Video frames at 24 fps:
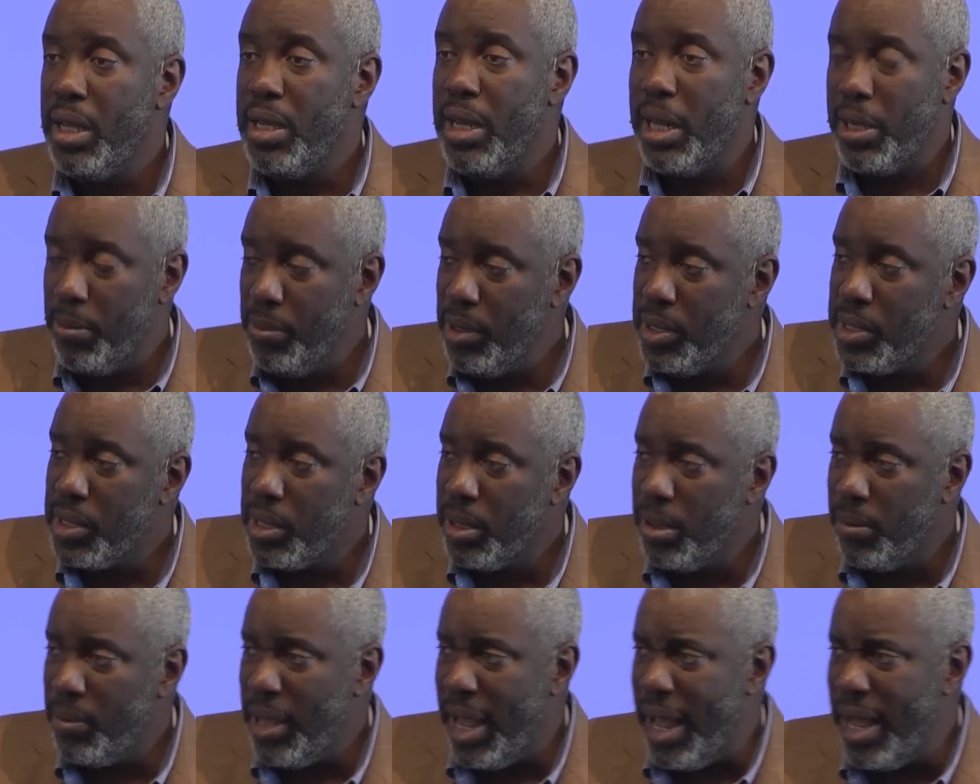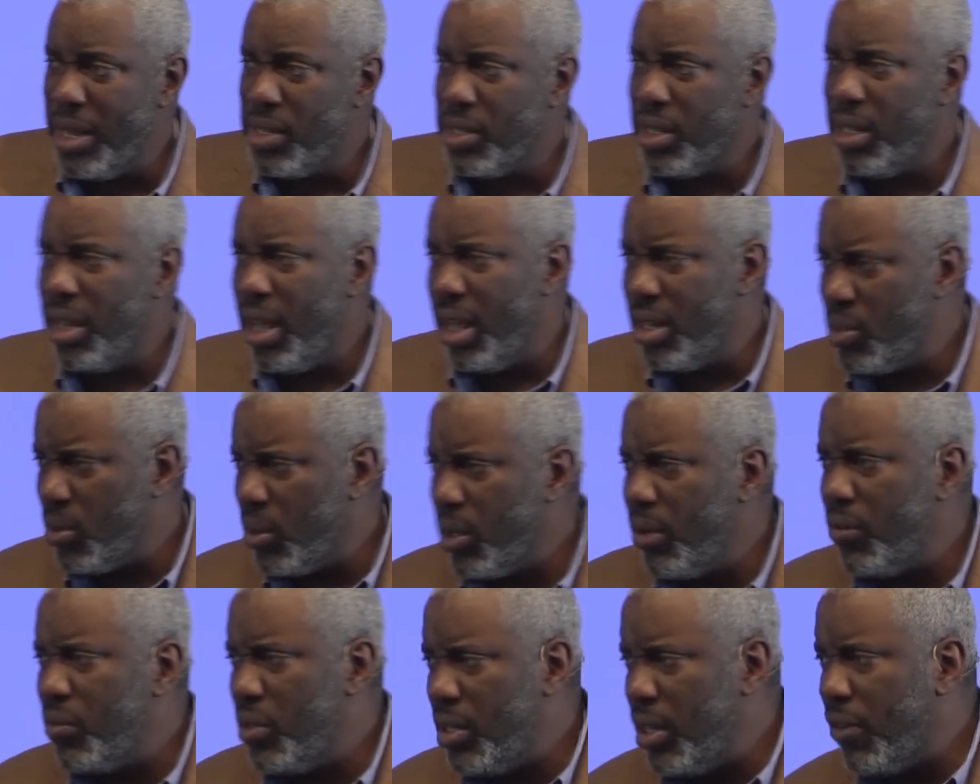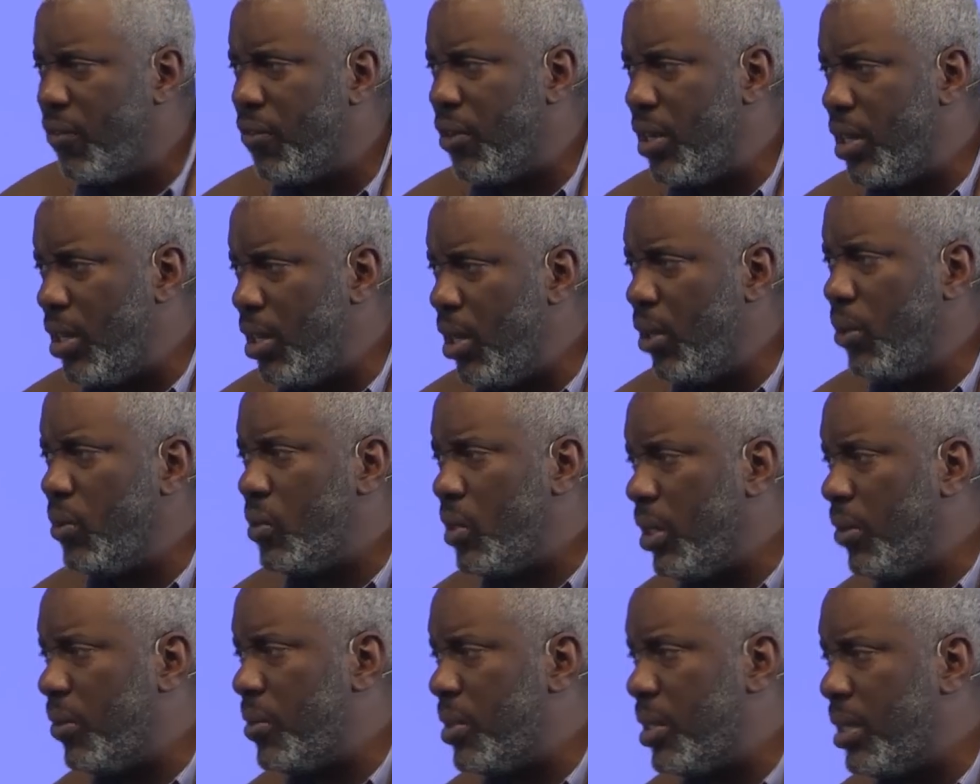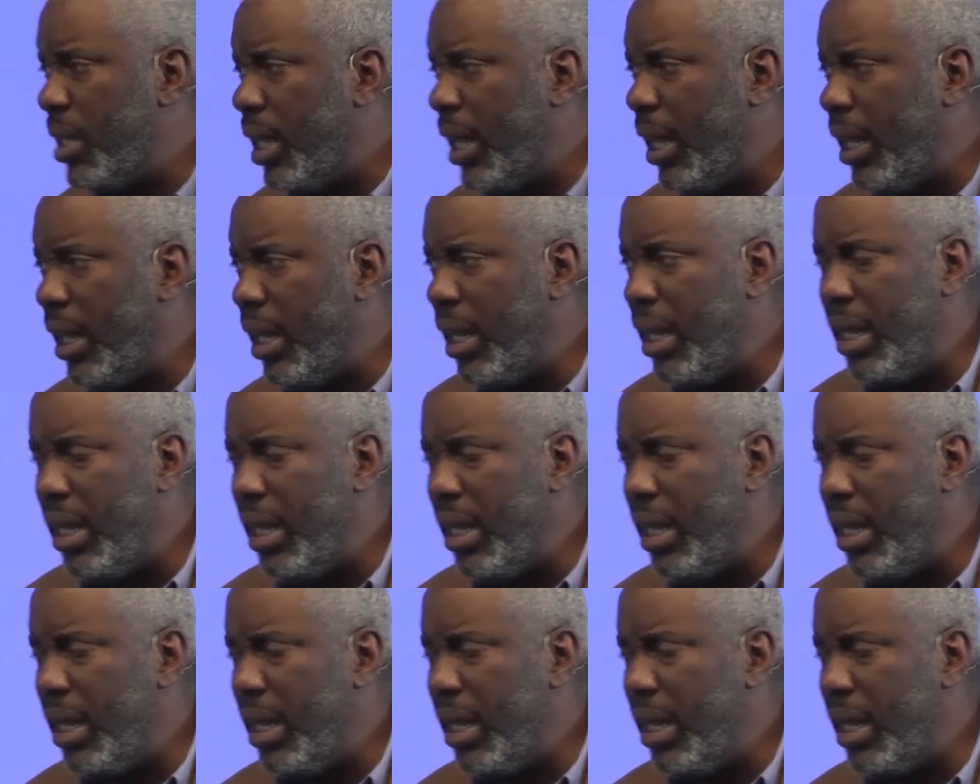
Now, the Muslim has a, a, sort of different notion of sin.